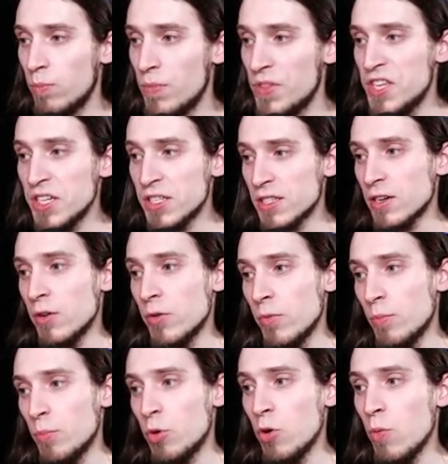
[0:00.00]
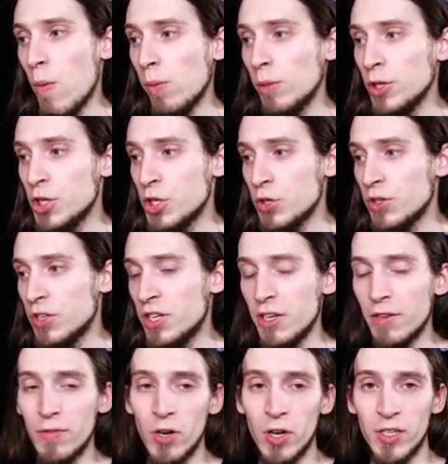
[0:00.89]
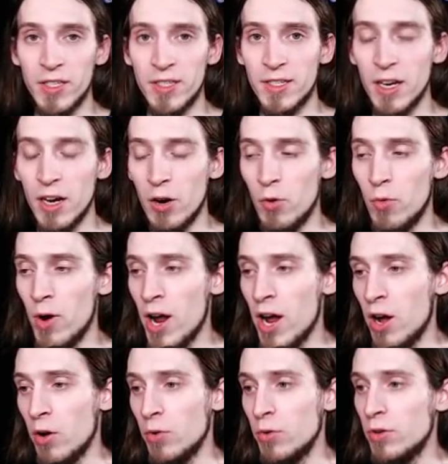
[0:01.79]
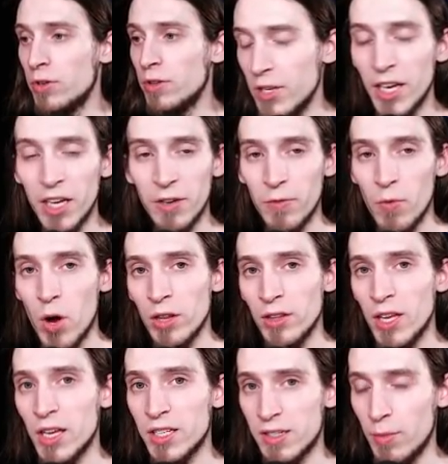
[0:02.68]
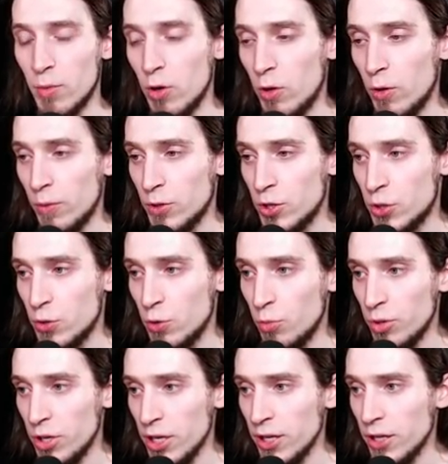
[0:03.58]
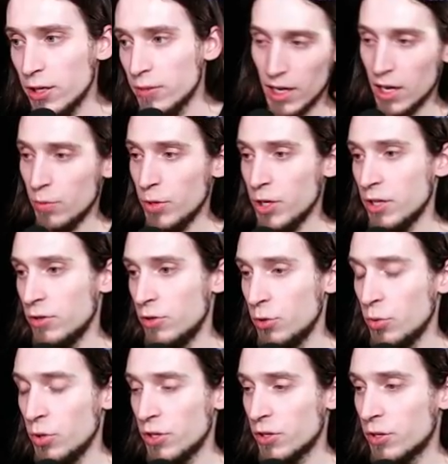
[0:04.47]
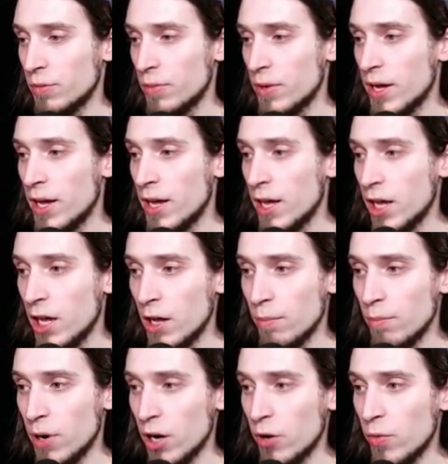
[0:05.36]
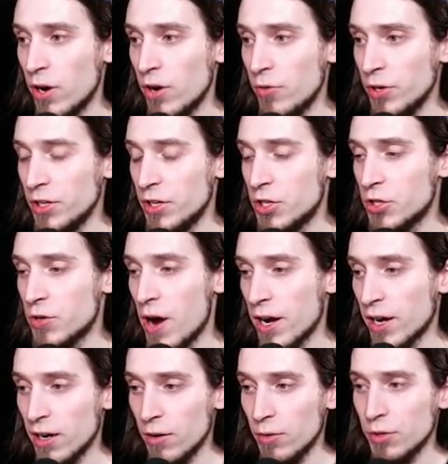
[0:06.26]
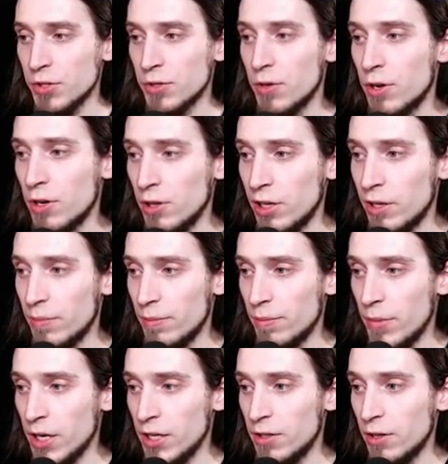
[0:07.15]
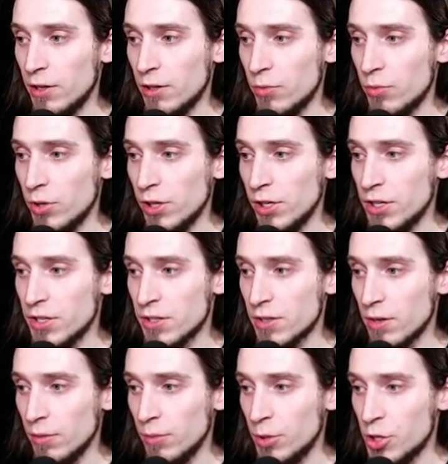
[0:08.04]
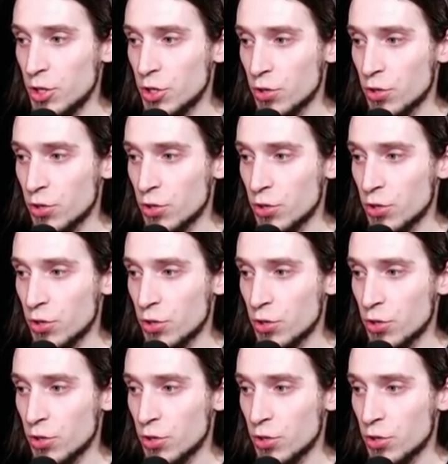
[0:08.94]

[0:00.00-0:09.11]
this probably should give us around -1 decibel true peak, and we can do it by rendering the track. I'm also gonna make the release a little bit